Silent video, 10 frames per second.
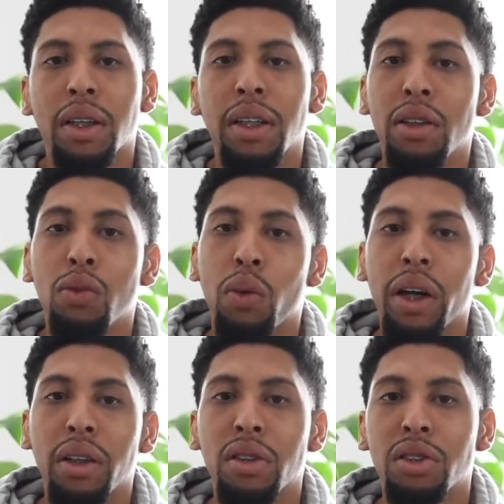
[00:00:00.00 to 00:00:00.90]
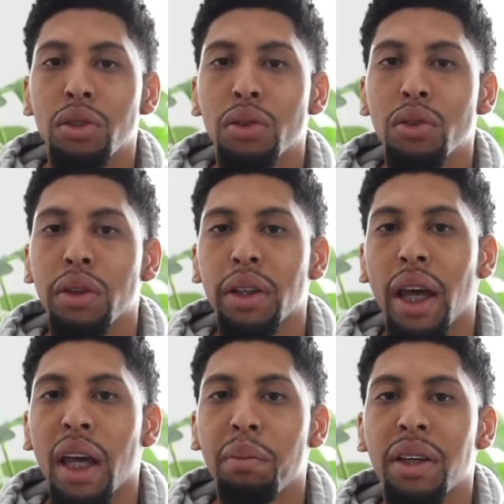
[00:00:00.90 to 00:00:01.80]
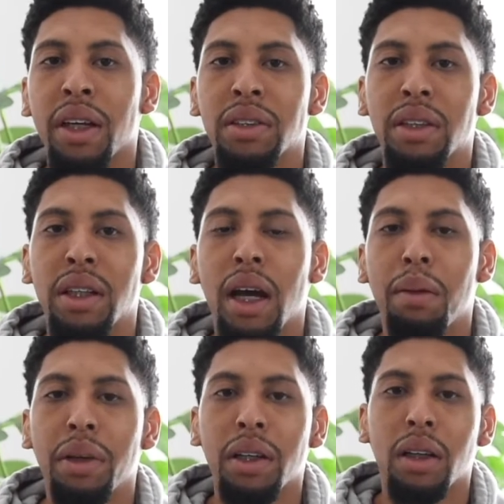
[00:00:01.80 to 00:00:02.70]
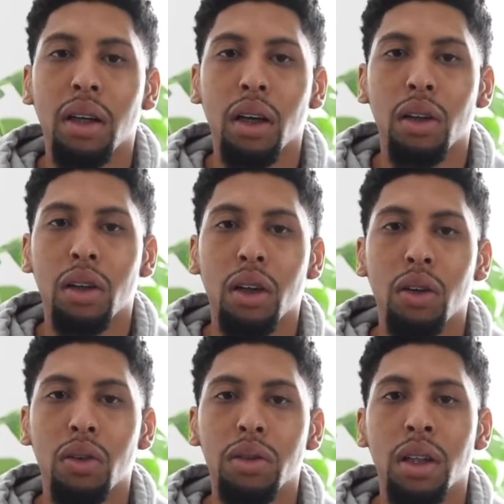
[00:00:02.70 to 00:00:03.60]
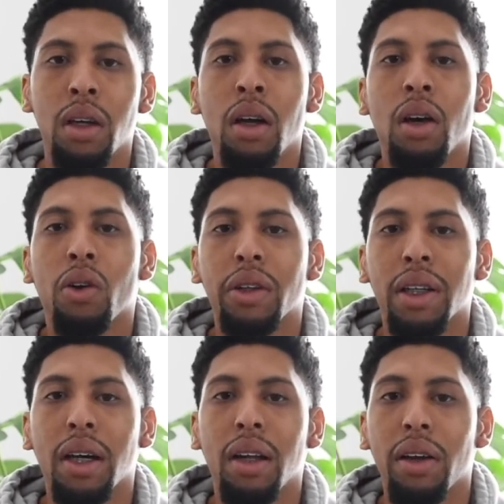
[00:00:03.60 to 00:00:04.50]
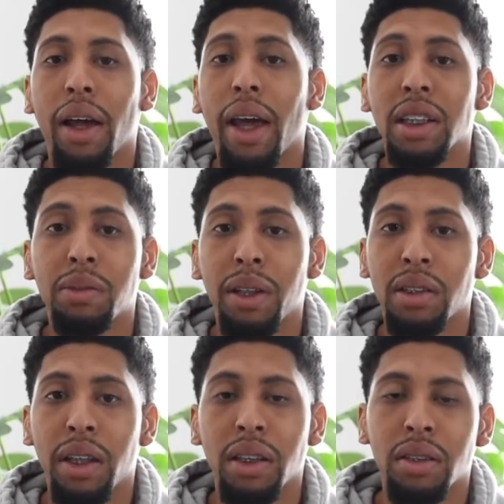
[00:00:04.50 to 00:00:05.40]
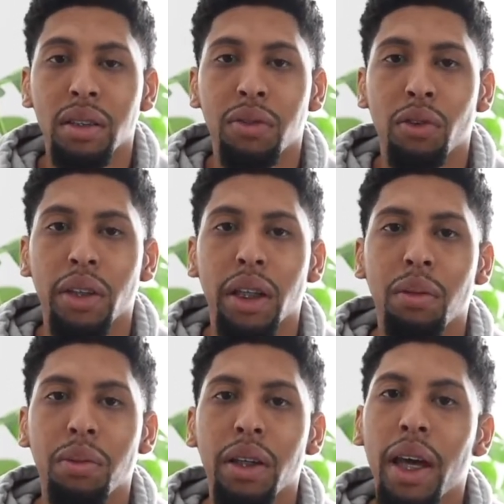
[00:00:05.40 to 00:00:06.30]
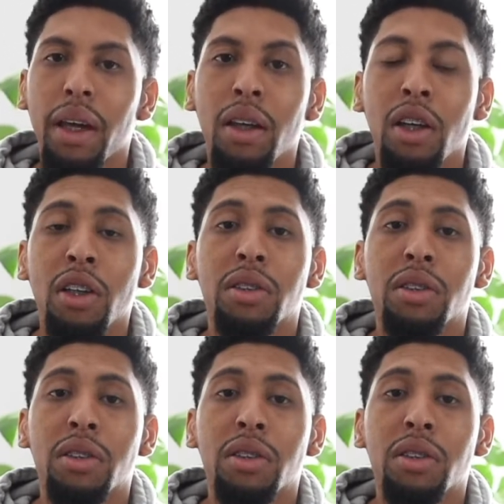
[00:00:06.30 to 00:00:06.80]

couldn't wear the shoe during the game because it did not meet the color codes or the color expectations for the NBA.